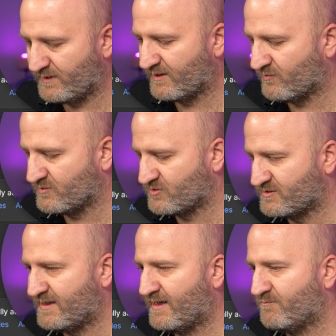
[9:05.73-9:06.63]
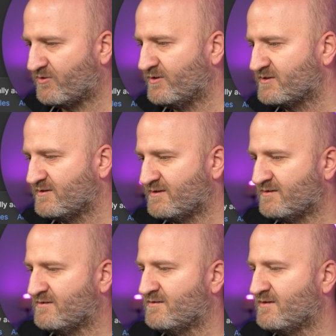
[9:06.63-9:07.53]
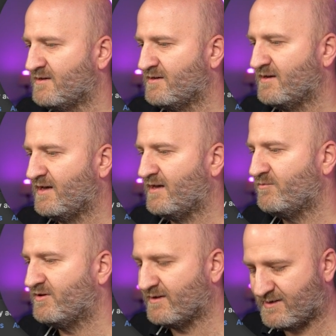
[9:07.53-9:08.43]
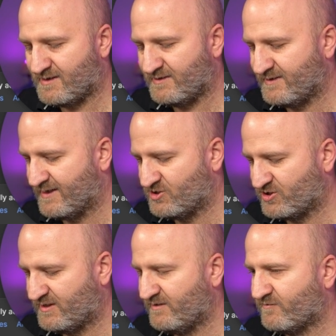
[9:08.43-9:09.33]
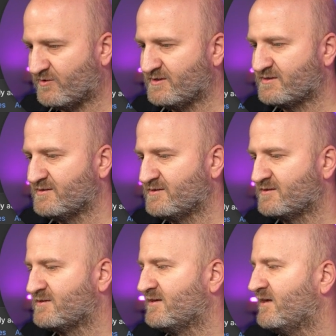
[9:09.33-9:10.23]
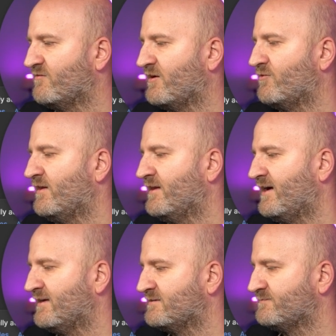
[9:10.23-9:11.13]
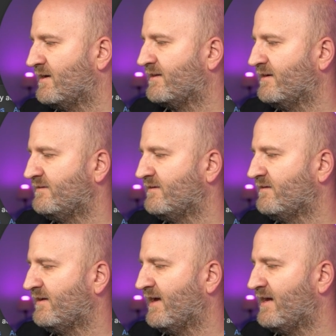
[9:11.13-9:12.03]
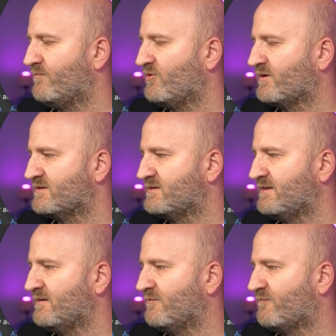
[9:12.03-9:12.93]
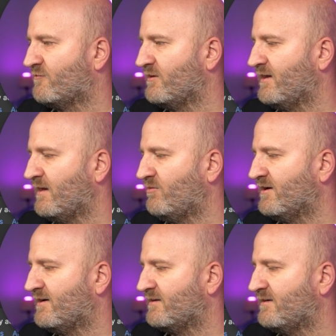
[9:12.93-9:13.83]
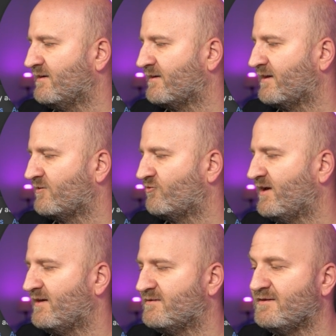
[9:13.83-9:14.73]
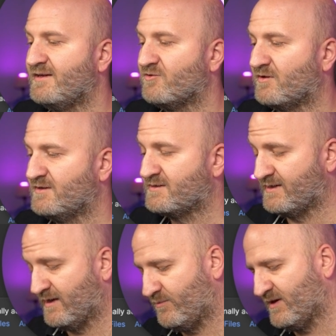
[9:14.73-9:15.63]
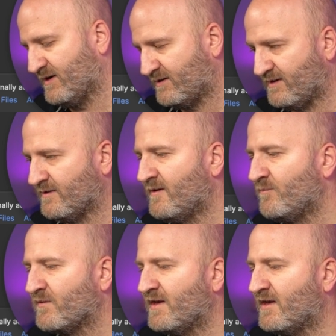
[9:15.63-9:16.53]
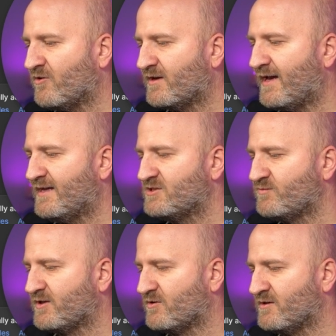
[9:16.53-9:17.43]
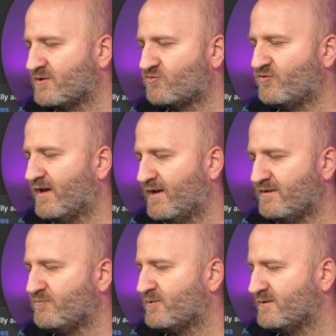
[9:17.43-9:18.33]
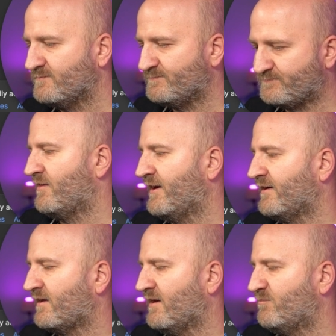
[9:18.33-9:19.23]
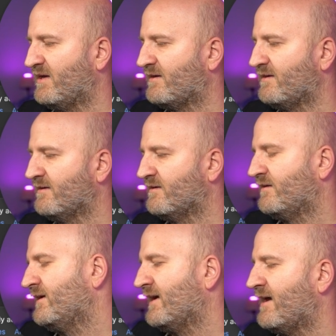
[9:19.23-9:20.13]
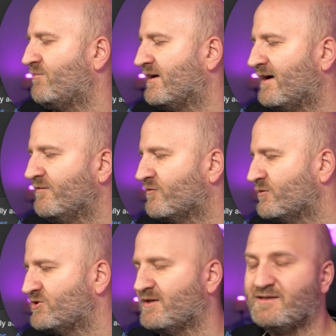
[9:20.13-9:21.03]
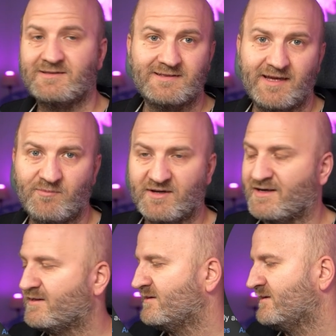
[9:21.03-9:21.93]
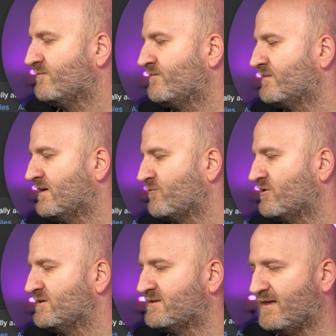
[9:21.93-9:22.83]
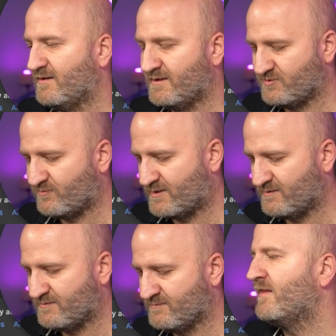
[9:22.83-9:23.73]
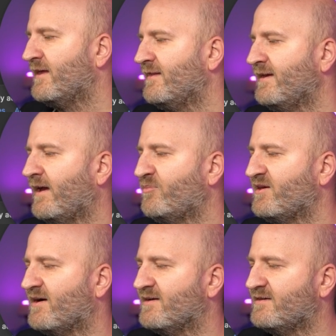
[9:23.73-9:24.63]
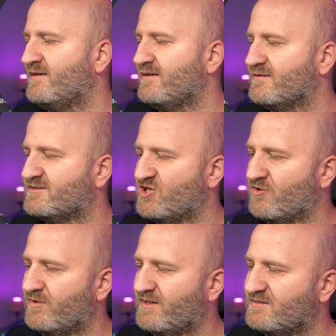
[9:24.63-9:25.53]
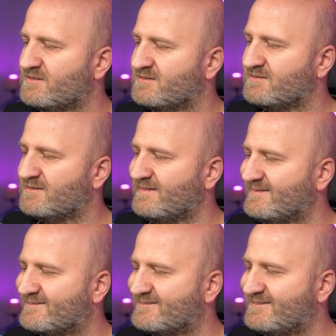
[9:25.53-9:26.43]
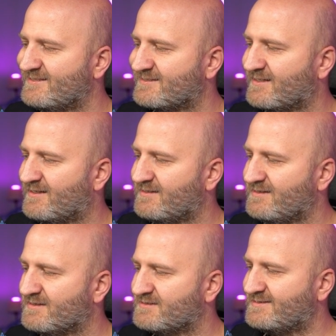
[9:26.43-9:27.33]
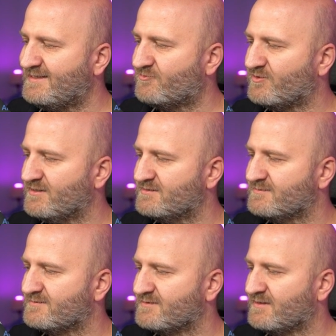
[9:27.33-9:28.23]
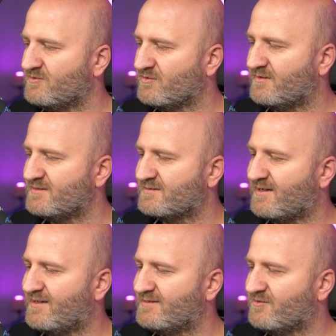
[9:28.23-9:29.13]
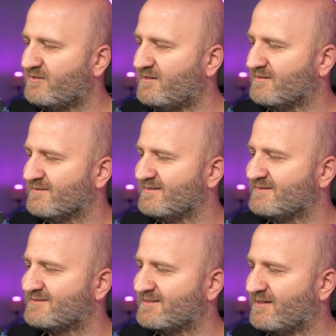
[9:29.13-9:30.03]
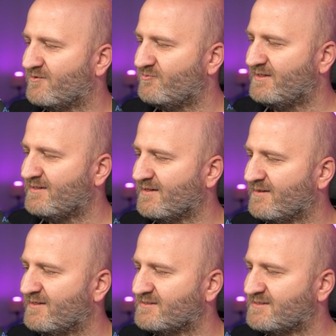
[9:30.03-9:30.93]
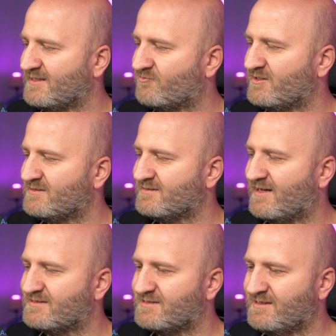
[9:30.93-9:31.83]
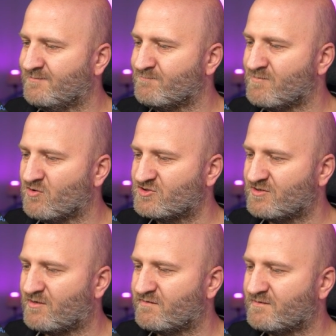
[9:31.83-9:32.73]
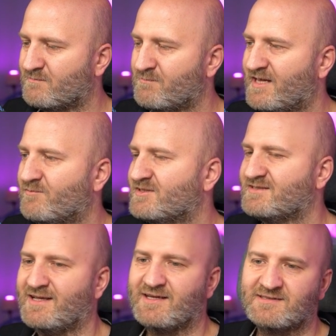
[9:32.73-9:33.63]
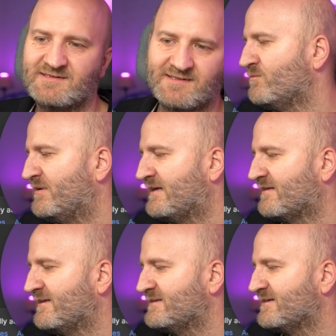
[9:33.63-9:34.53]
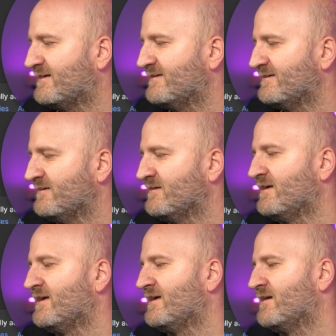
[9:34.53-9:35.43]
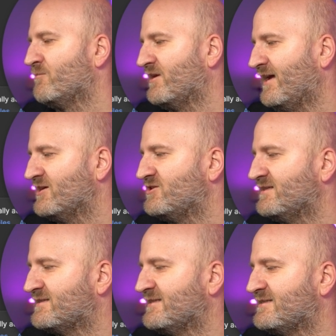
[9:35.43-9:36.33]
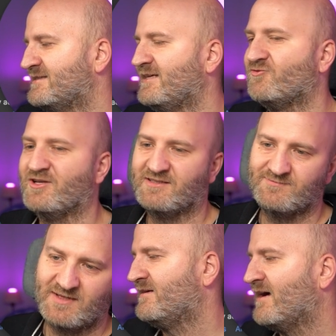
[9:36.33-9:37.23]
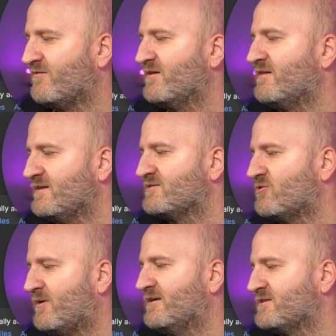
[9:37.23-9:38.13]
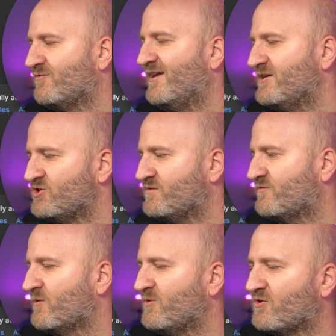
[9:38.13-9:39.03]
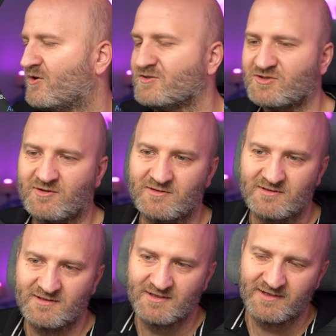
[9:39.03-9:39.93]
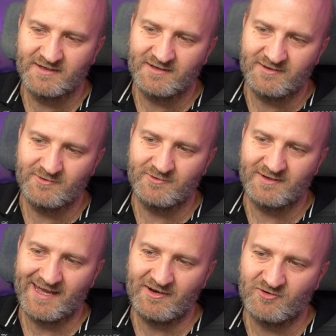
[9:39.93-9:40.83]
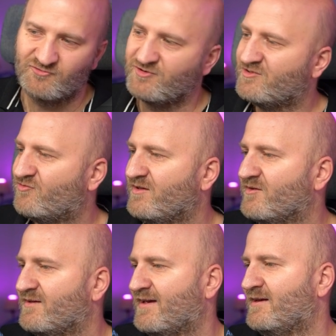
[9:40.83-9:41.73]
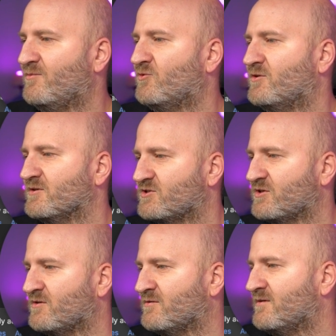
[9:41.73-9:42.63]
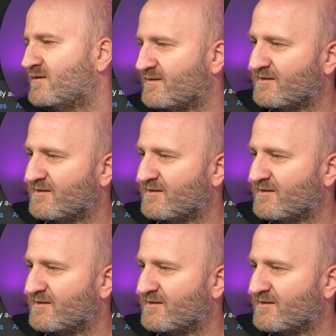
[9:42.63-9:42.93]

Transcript: we can also say Barista API dash key, for instance. If I run that, I get here the help. You can see for the API key, I can create, delete, or list an API key. In our case, we're going to create one. And then I can pick here the API for which I need an API key. I'm going to say this one. And then the API key is generated. It's this guy here, secret. Not this guy down here. It's really this secret. That's the most often made mistakes to pick this ID, but actually it's this secret. And after this command is vanished from your console, you cannot retrieve it anymore. So